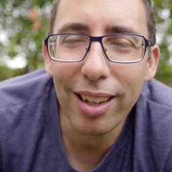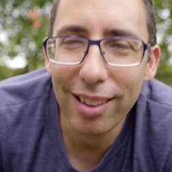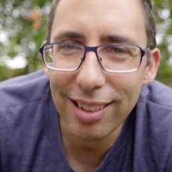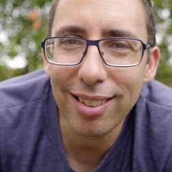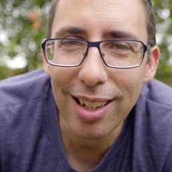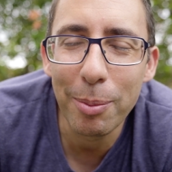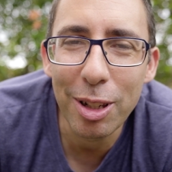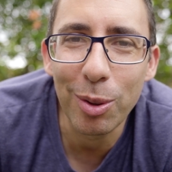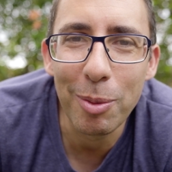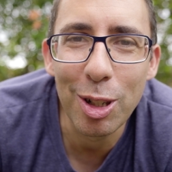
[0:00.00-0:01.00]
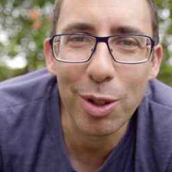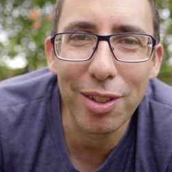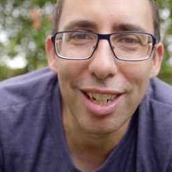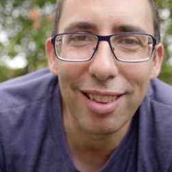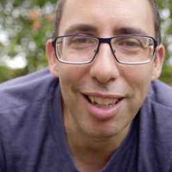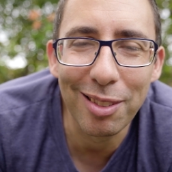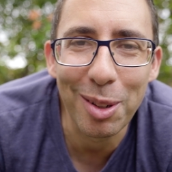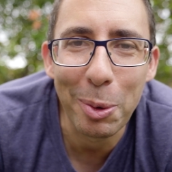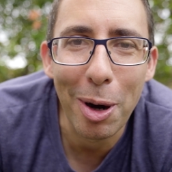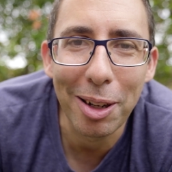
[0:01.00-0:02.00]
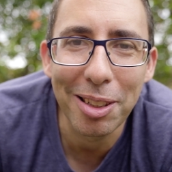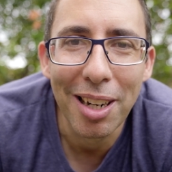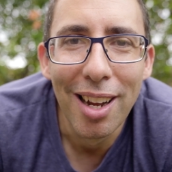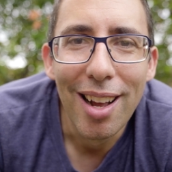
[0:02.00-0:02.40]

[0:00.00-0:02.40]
there's going to be some interesting things to watch.